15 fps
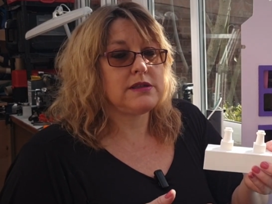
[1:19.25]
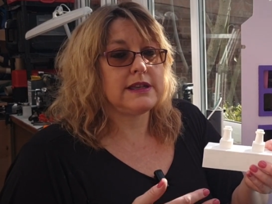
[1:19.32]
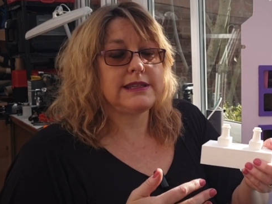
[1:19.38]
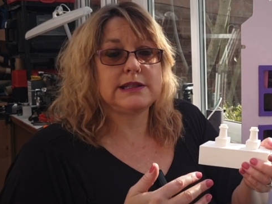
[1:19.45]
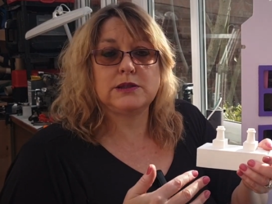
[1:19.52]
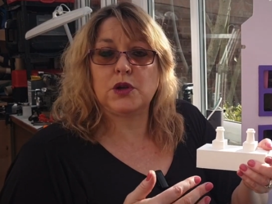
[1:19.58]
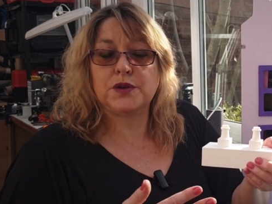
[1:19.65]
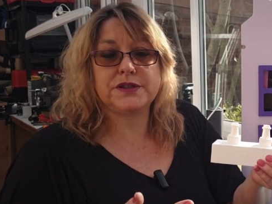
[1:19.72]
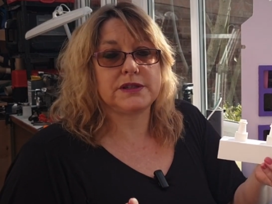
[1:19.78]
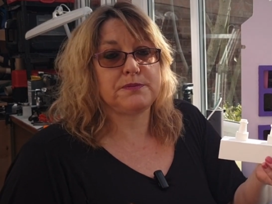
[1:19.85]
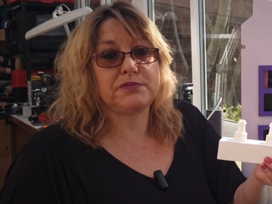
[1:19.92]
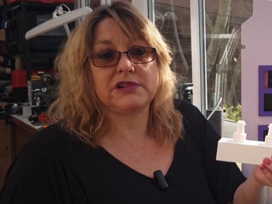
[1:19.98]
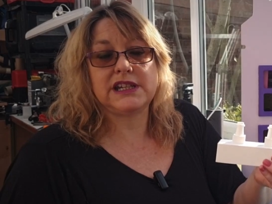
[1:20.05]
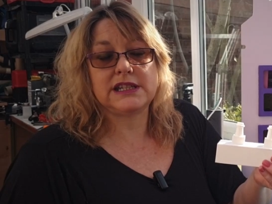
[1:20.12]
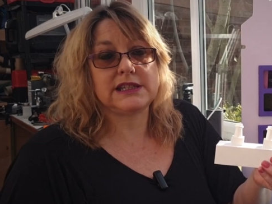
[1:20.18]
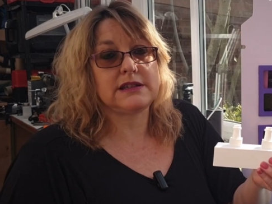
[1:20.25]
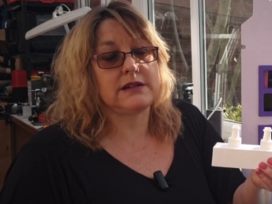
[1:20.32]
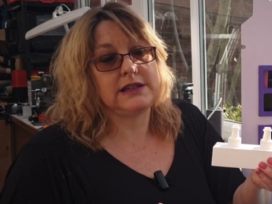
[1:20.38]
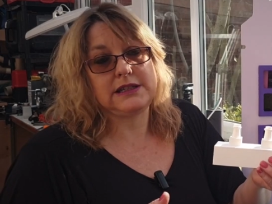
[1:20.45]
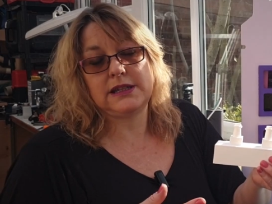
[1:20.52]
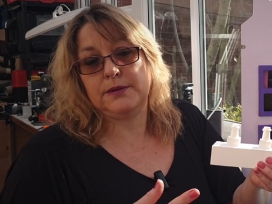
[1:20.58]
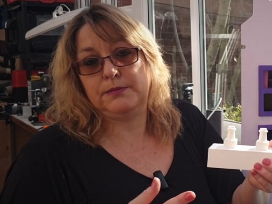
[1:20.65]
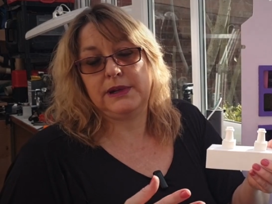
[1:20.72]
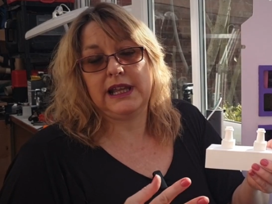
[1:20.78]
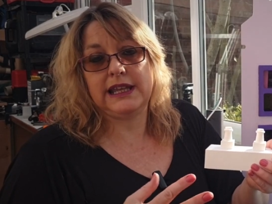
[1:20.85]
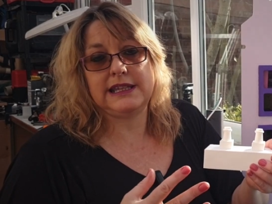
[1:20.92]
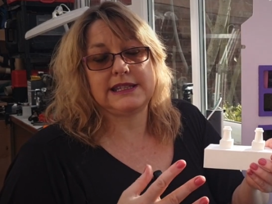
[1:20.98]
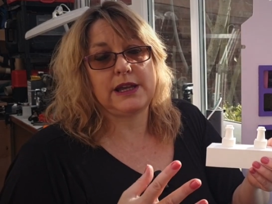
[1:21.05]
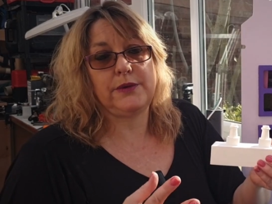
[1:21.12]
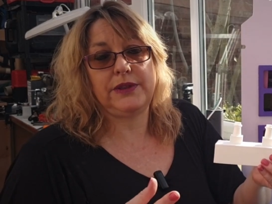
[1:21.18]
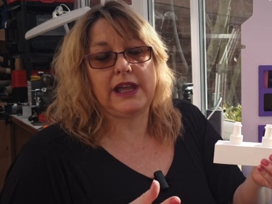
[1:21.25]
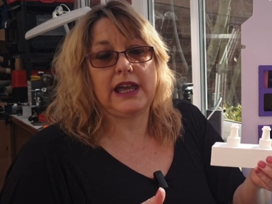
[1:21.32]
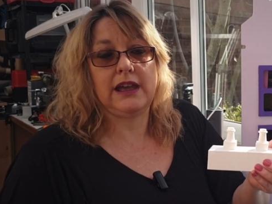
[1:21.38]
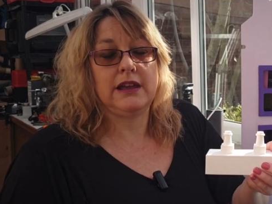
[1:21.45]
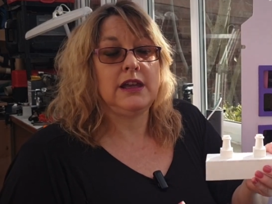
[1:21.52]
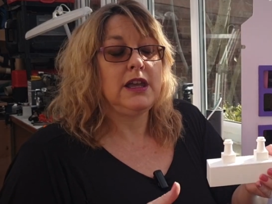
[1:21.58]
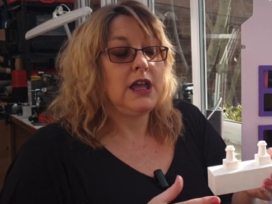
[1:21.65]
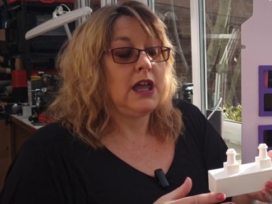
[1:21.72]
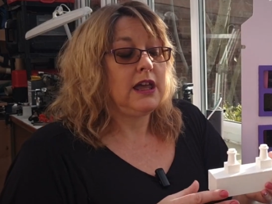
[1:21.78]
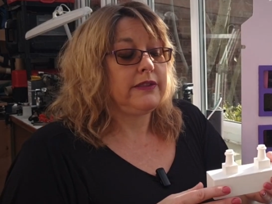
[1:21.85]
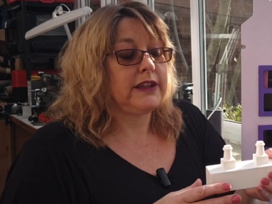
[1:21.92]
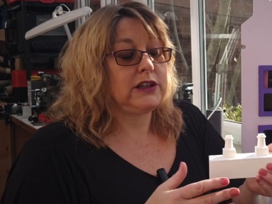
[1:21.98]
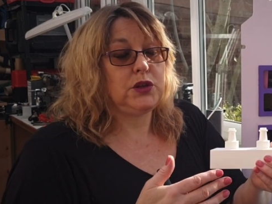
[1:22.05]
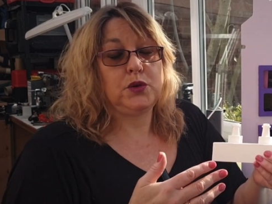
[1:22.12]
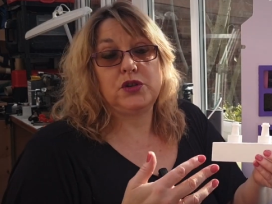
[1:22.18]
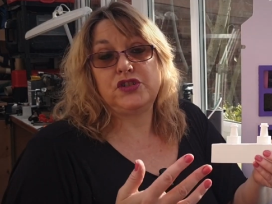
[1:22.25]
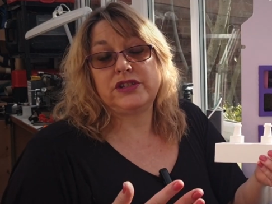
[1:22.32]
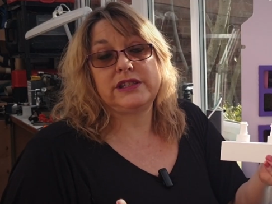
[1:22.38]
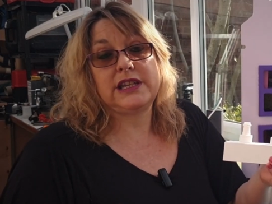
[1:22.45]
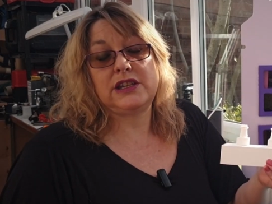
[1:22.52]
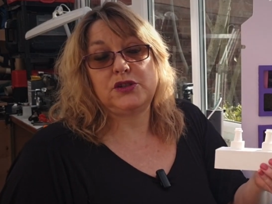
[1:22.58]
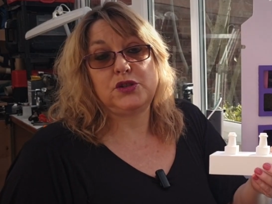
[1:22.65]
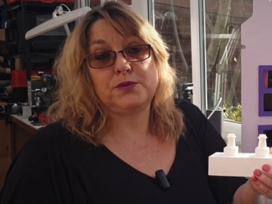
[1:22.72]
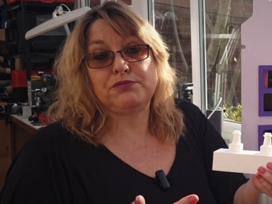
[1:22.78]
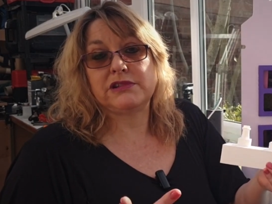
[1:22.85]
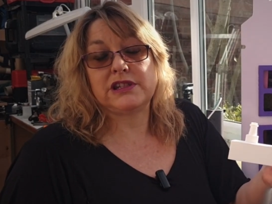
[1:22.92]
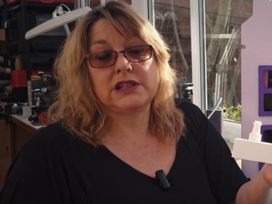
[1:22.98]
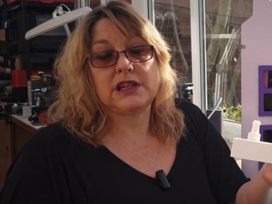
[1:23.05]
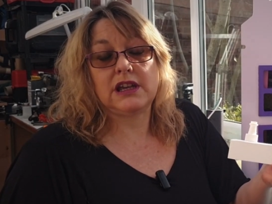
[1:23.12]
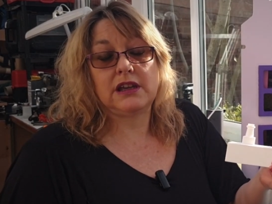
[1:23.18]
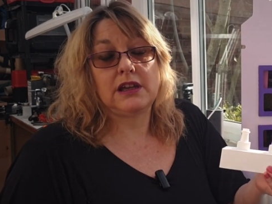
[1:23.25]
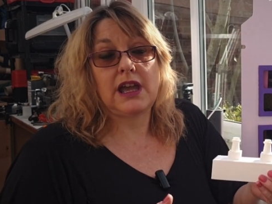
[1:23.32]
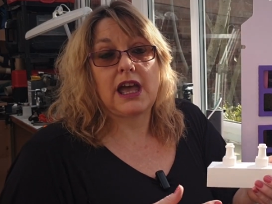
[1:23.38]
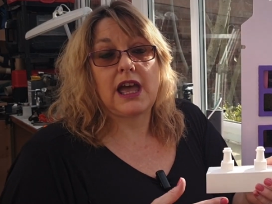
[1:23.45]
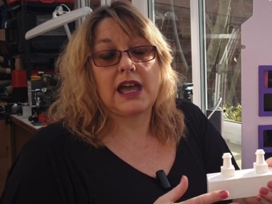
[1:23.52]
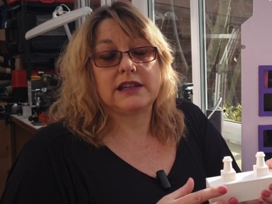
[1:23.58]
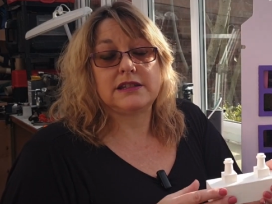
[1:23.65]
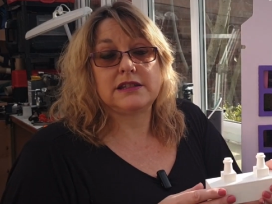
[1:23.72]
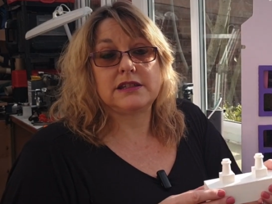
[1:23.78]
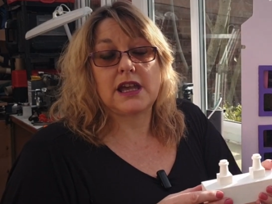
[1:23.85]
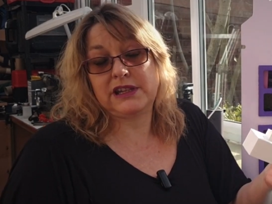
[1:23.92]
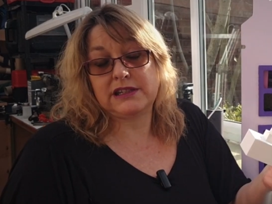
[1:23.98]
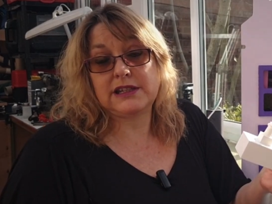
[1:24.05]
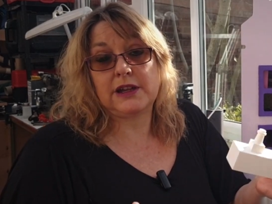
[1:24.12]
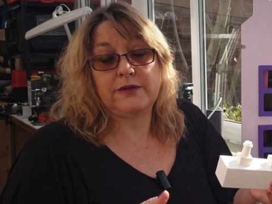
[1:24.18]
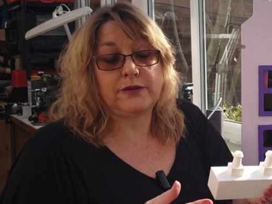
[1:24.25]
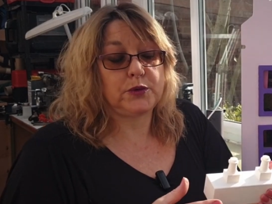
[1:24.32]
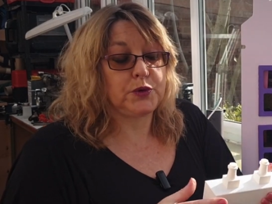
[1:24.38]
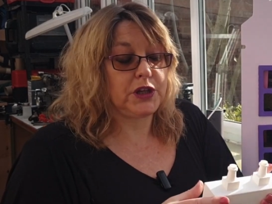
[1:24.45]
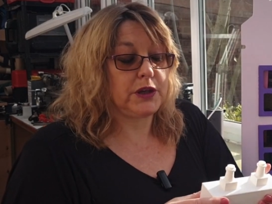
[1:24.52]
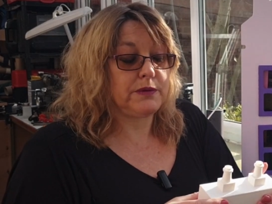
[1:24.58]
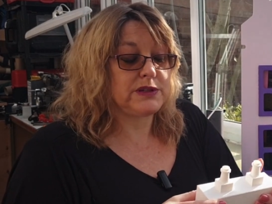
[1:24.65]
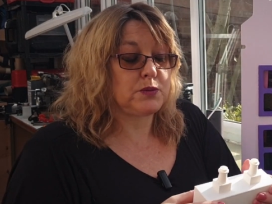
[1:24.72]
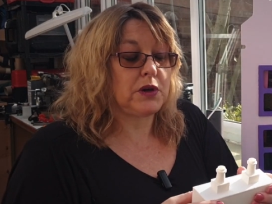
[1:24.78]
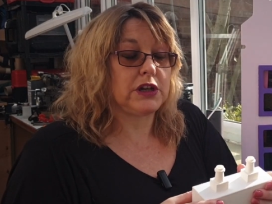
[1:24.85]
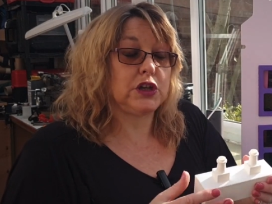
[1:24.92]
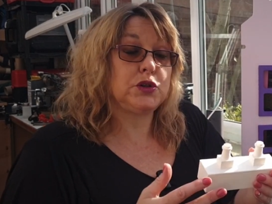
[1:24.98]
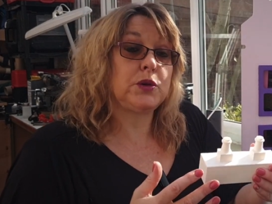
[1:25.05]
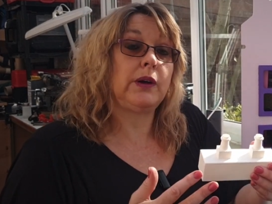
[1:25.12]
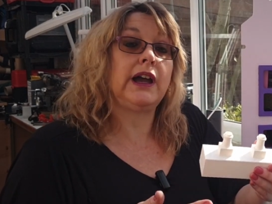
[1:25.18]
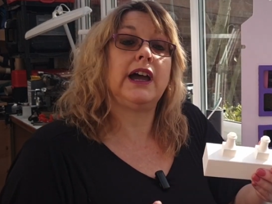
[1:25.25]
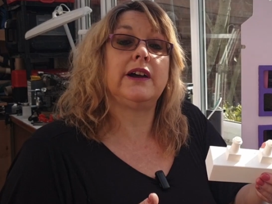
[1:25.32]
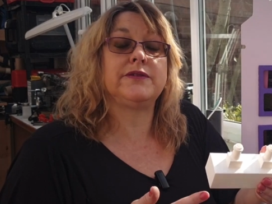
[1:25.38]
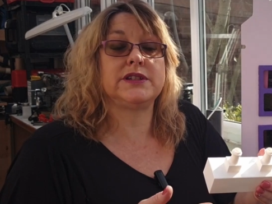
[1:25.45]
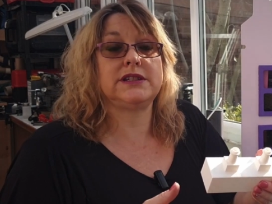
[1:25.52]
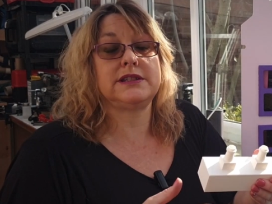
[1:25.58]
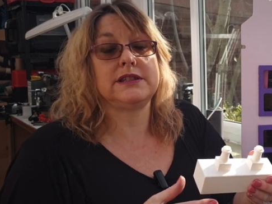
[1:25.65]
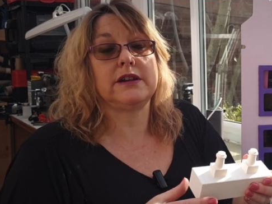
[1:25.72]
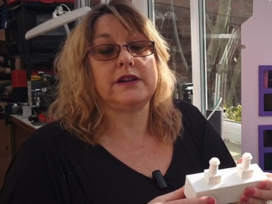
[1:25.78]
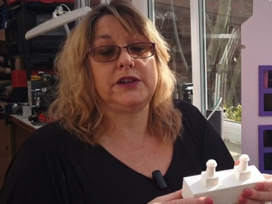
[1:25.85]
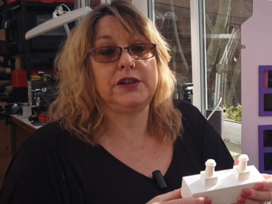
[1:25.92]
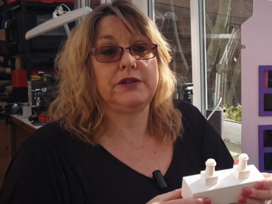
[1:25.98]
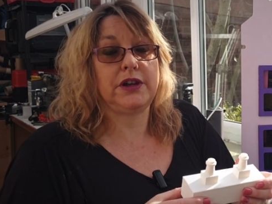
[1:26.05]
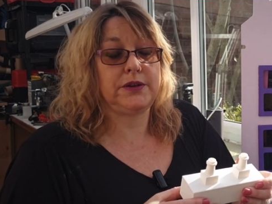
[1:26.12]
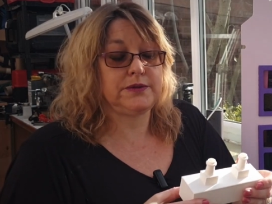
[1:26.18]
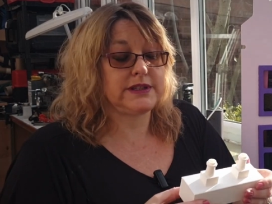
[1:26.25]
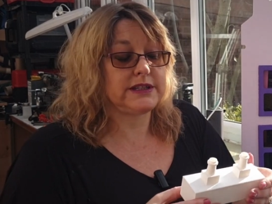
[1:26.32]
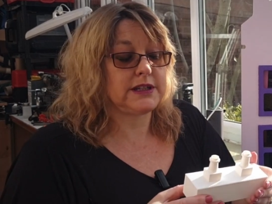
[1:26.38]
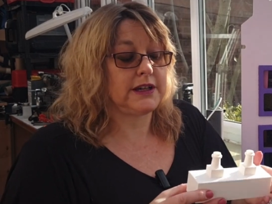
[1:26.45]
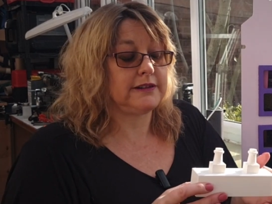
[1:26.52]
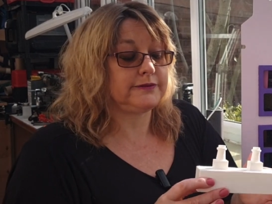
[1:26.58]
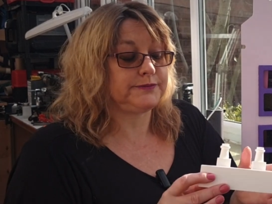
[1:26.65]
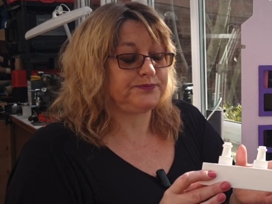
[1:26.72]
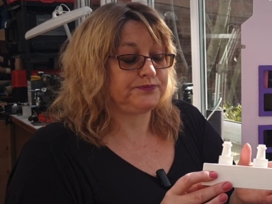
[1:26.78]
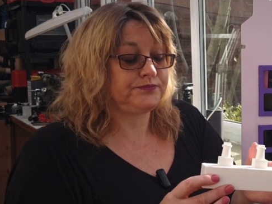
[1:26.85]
There's lots of pre-designed templates out there that you can just send to your printer and print that for you as well. You don't have to design your own stuff.